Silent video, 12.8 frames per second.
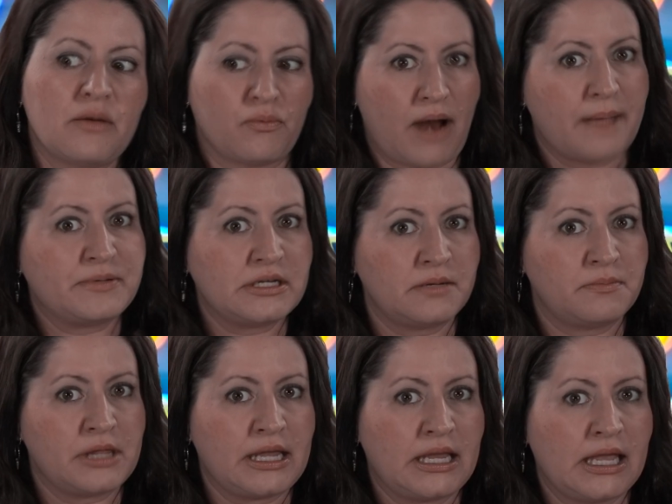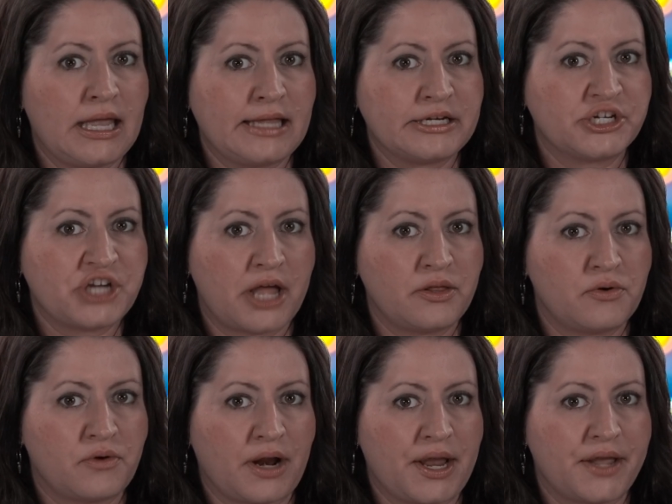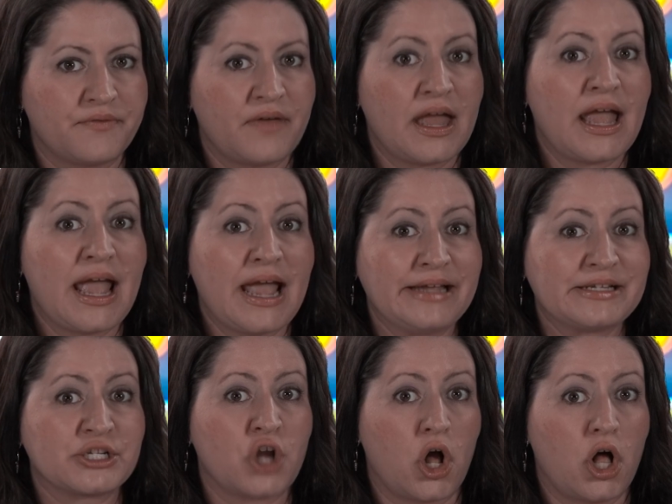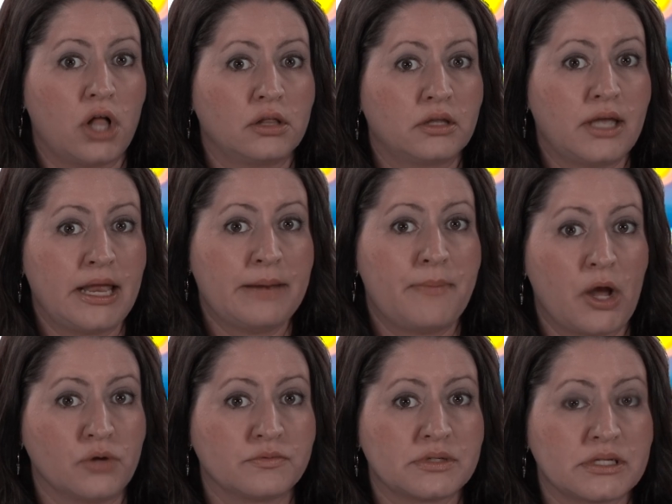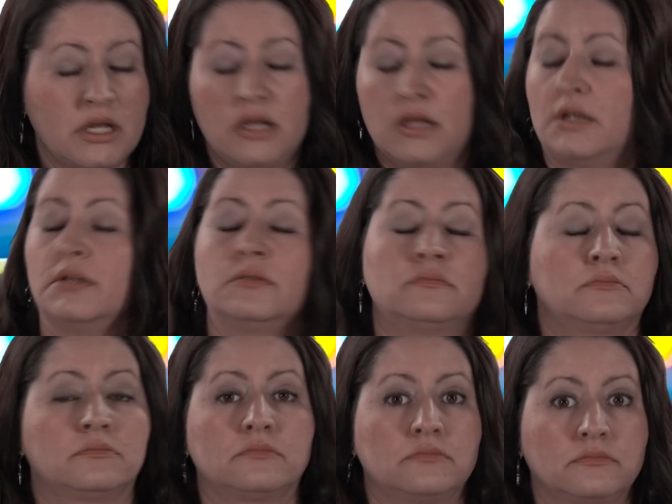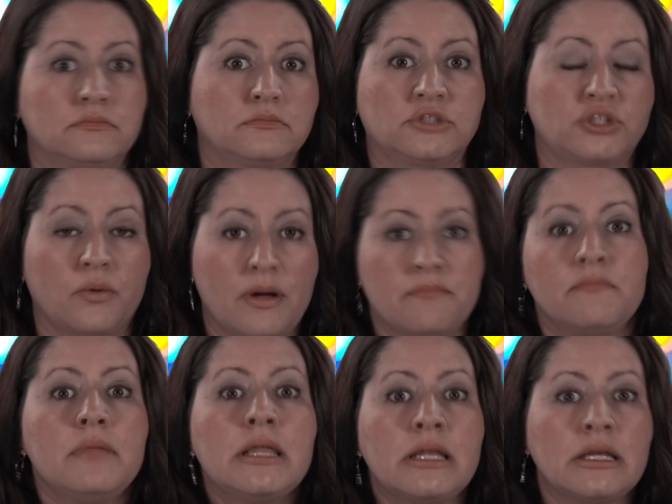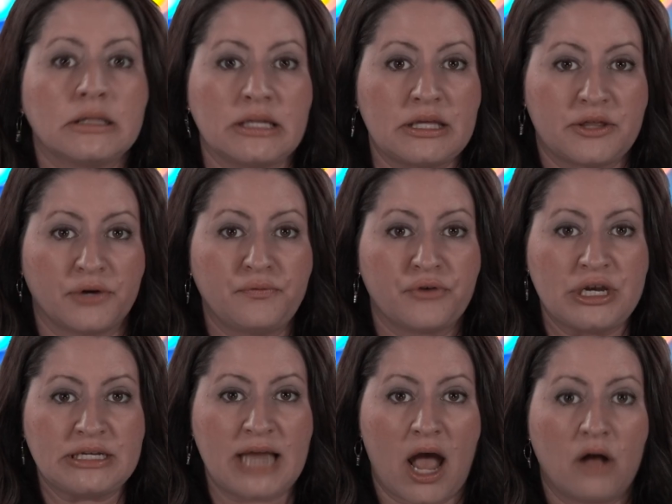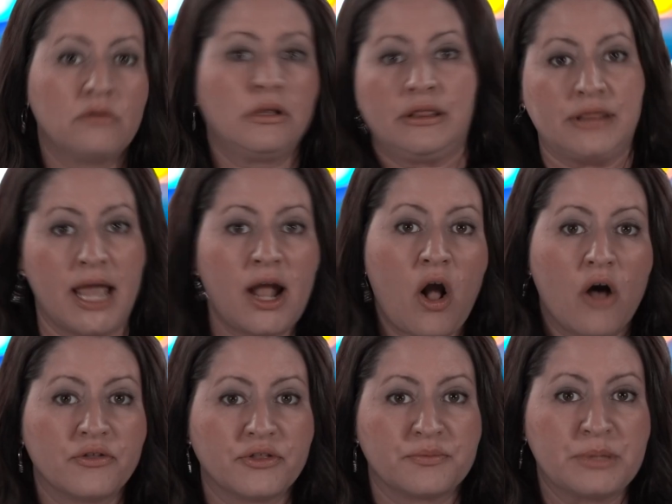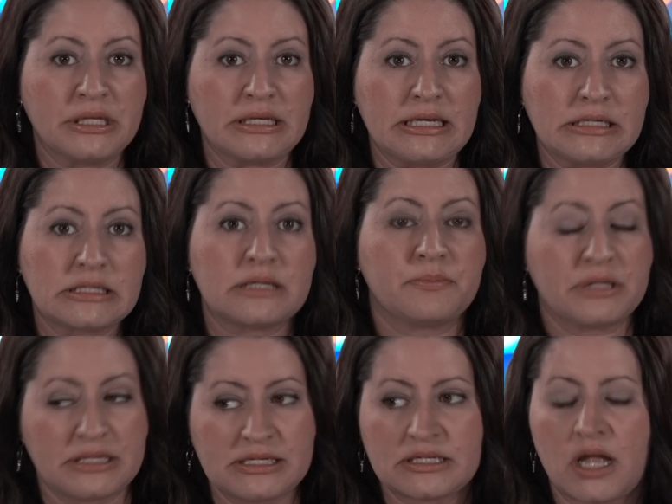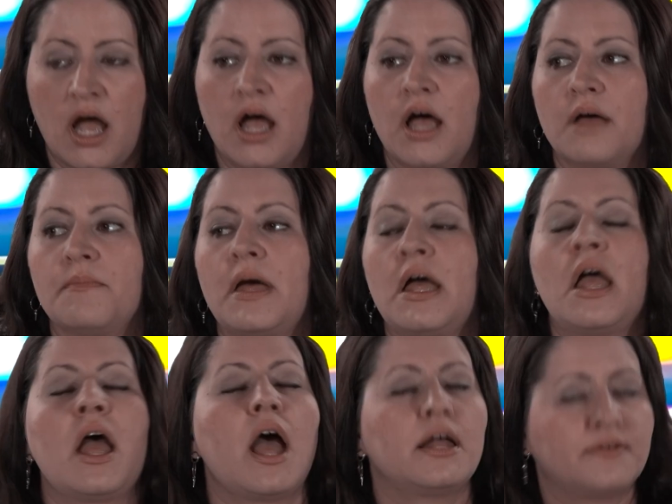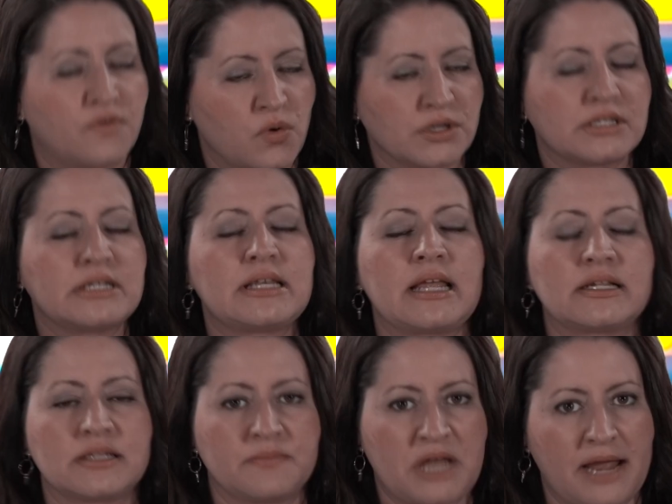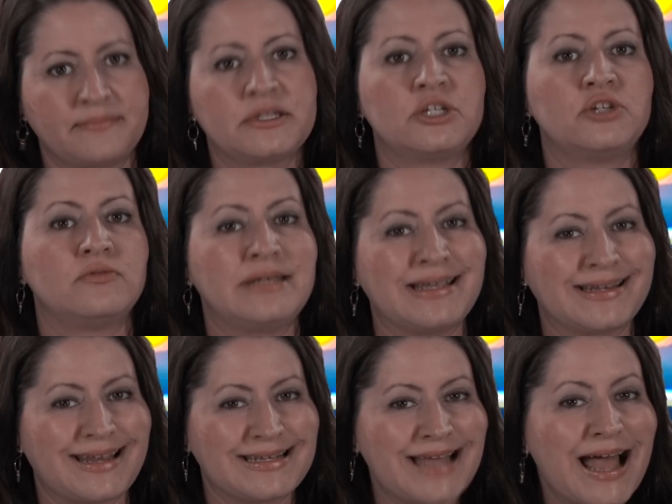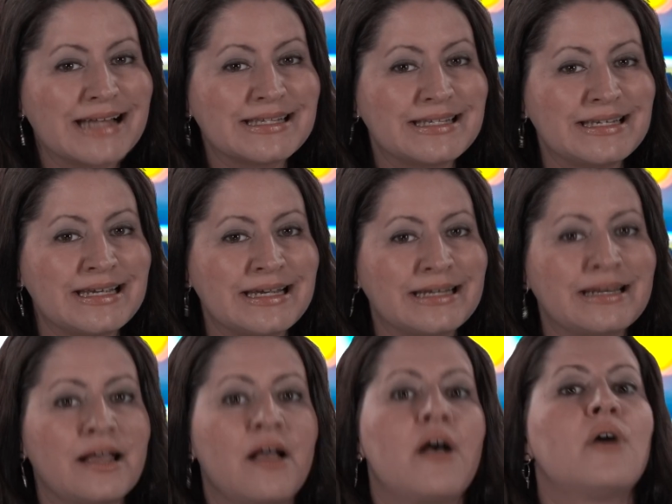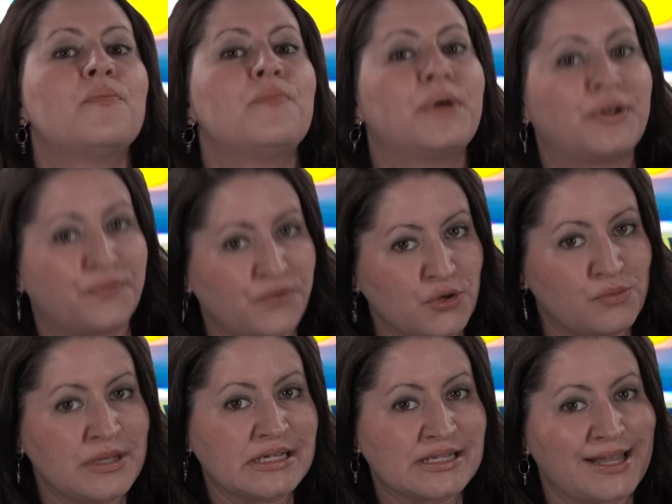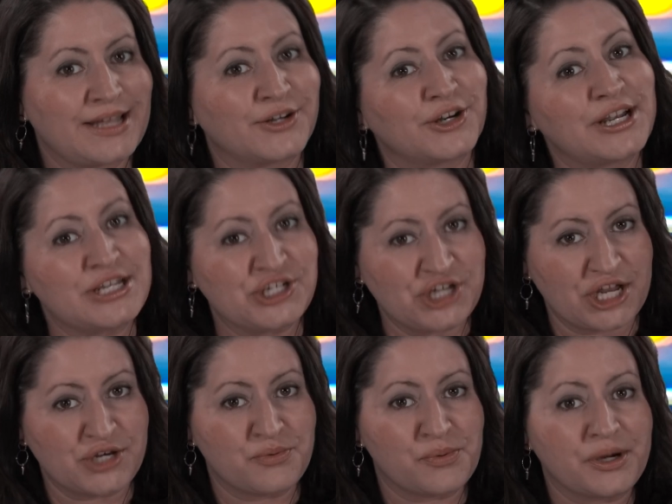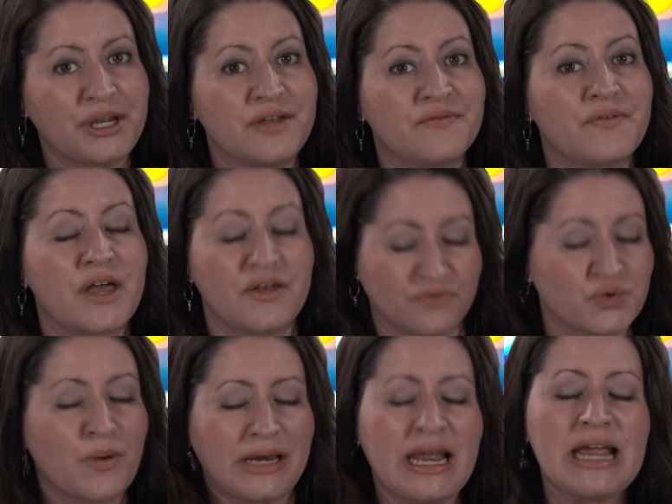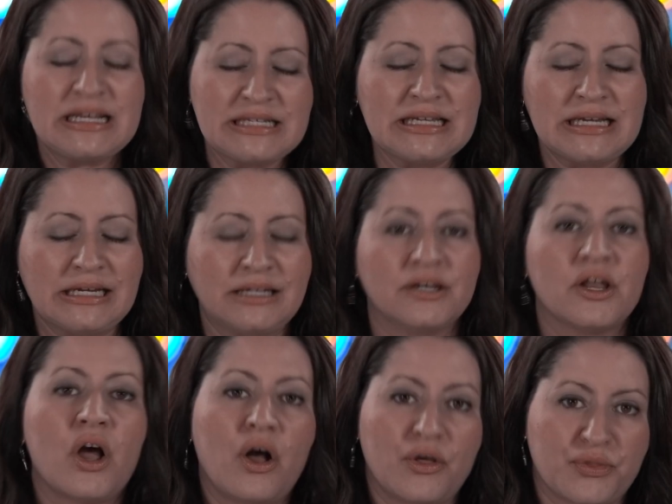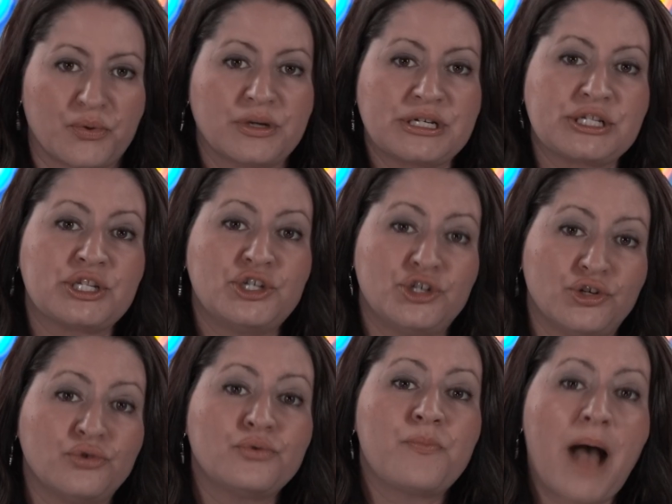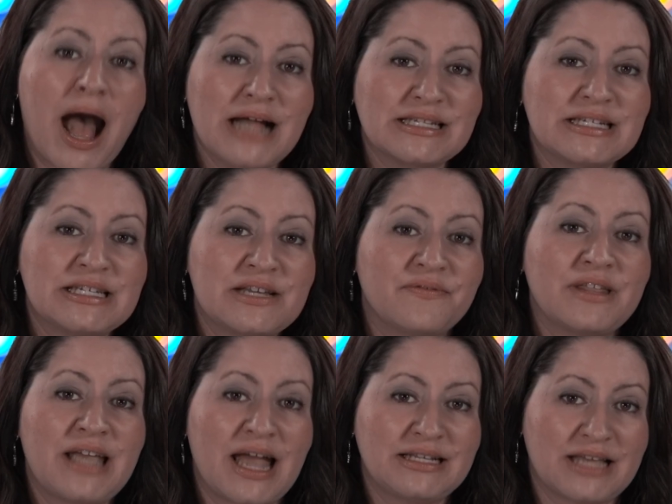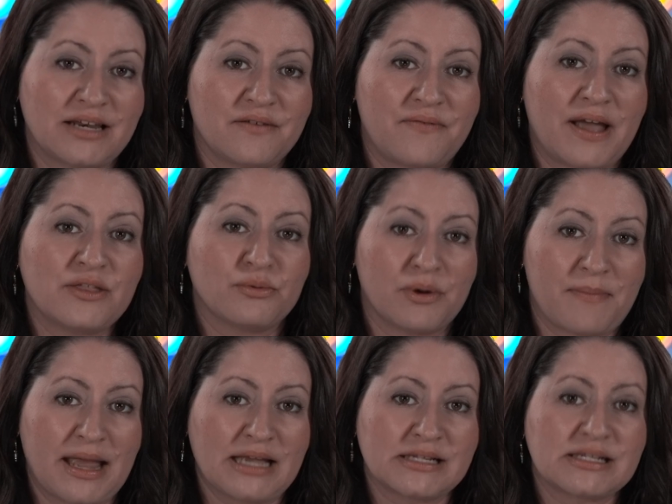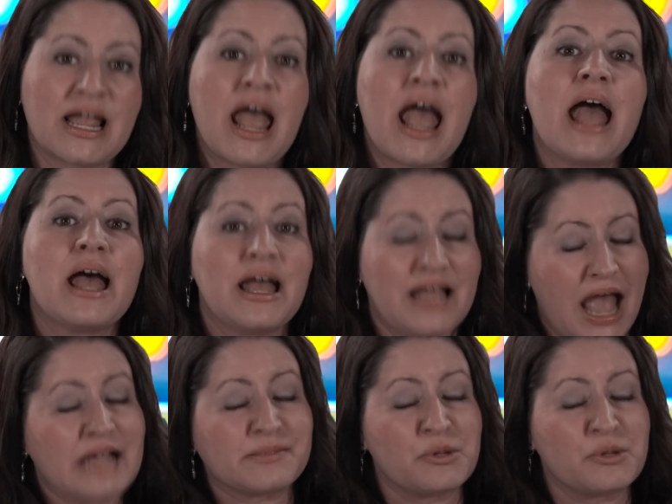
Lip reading: wrapped in a blanket in a shallow grave, a skull, and bones. So immediately they're freaked out. They call the police come, and of course it takes some time to do DNA testing, but a few weeks later in January of 2018, authorities do positively identify the remains as